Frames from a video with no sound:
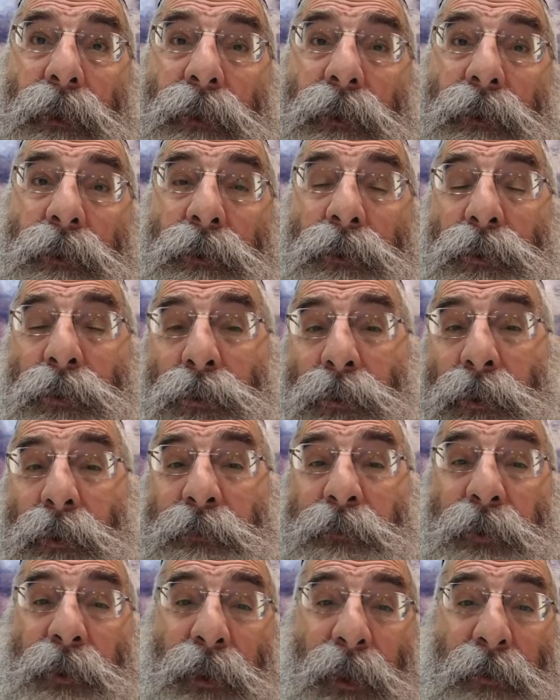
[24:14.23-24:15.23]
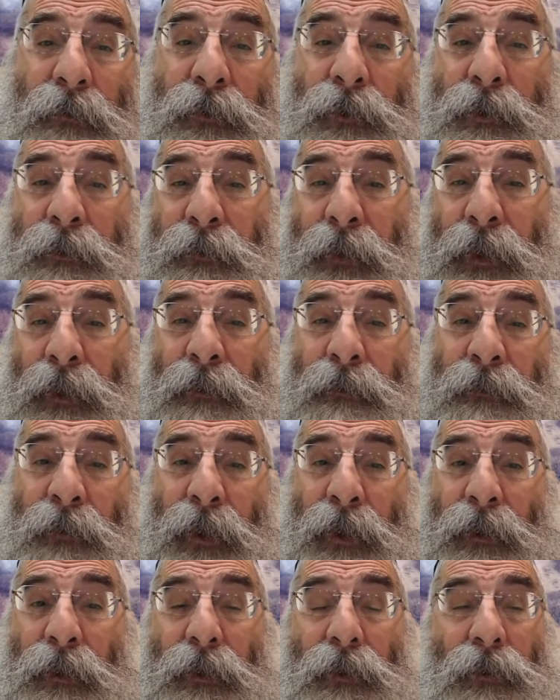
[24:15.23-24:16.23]
There's two different levels of
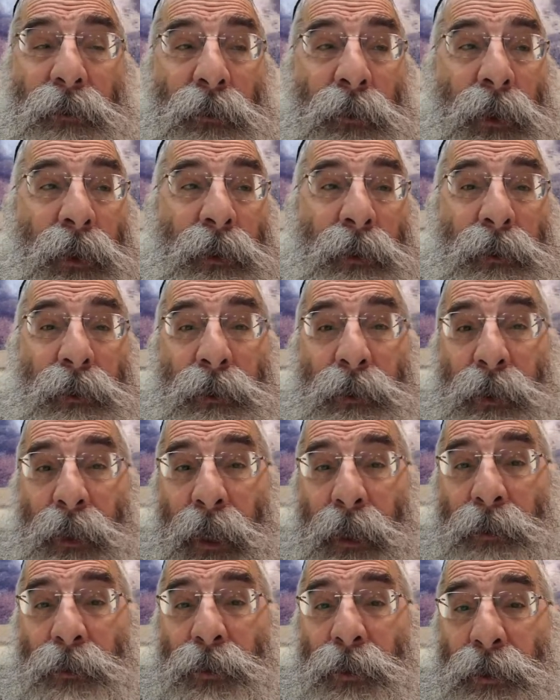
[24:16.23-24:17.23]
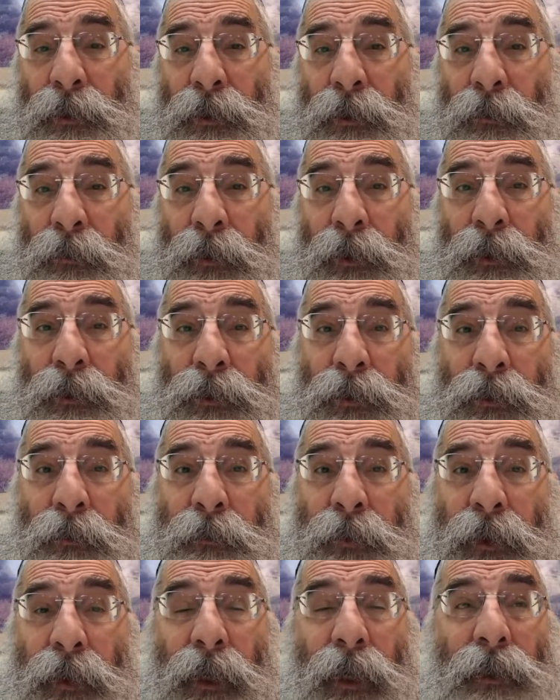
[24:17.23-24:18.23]
elevating. One is conscious and one is
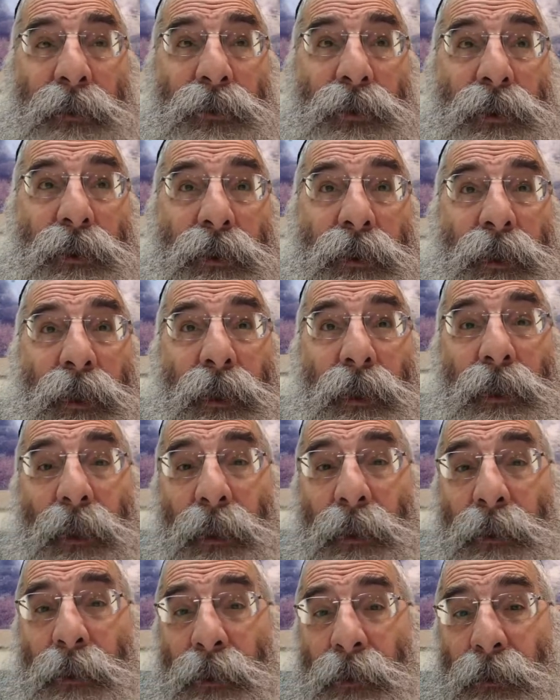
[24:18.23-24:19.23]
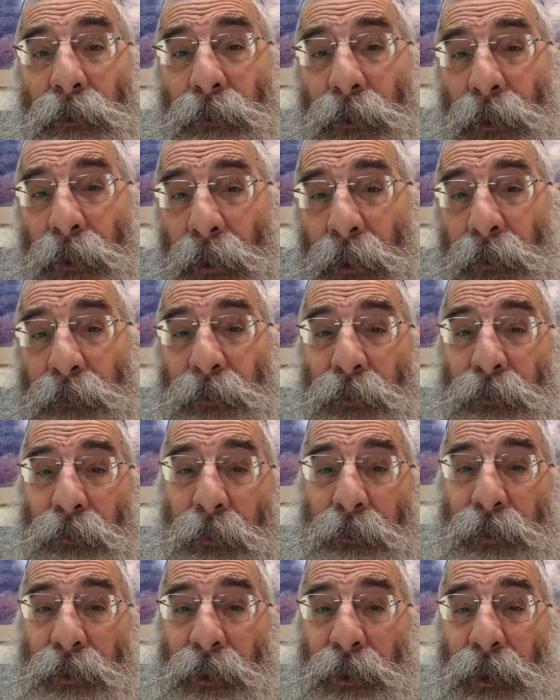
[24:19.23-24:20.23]
superconscious. And Lavan
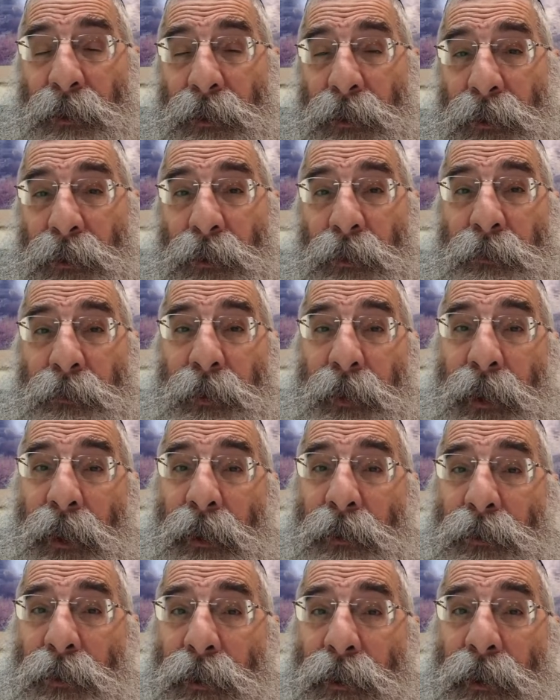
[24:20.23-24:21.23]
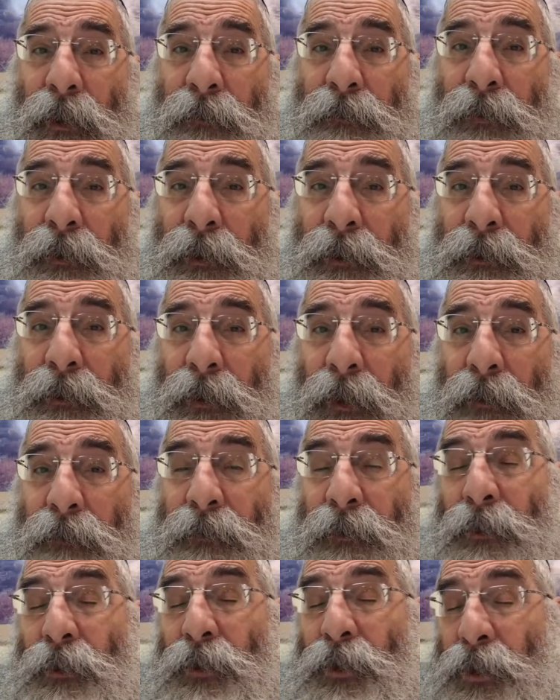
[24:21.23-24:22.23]
represents the superconscious level because
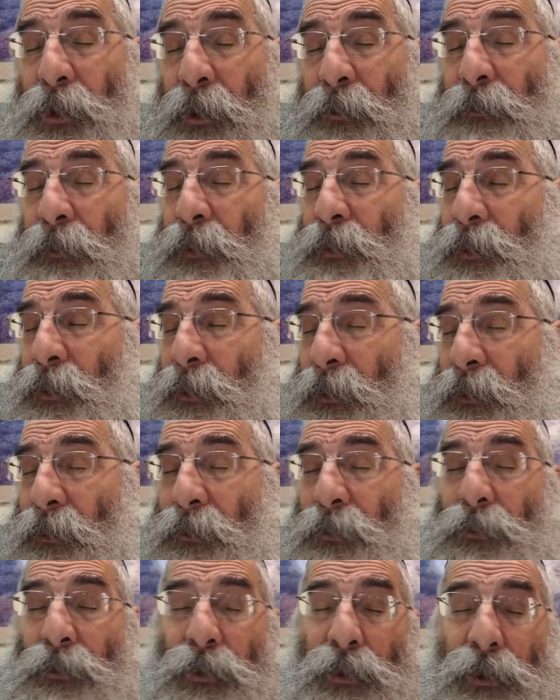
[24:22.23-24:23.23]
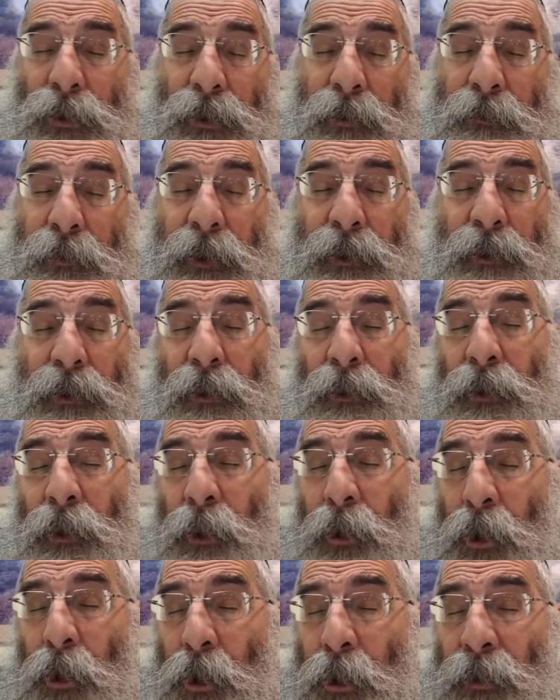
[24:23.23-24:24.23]
Lavan's shurish in Kedusha is a place called
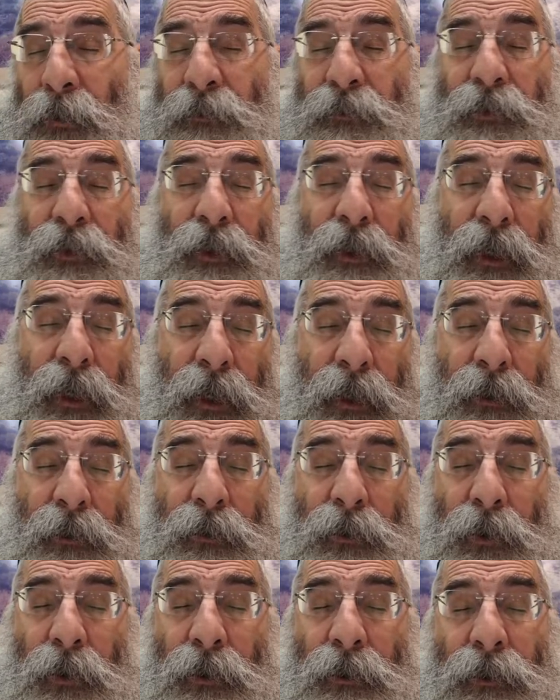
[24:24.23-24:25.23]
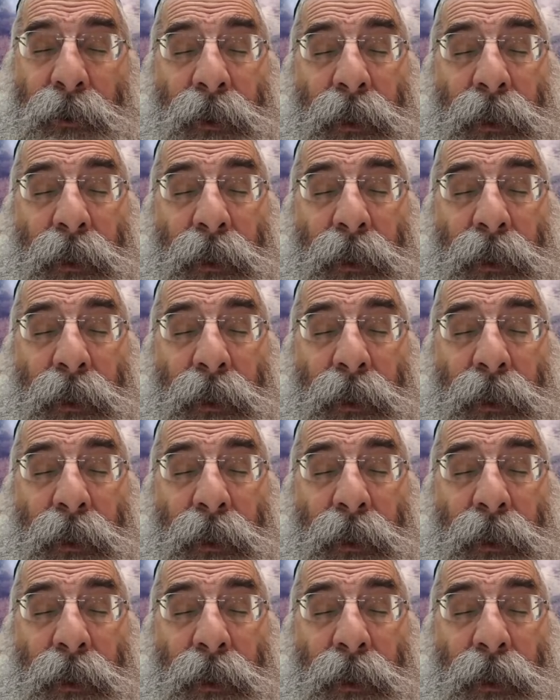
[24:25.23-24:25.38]
Loivin Elyon,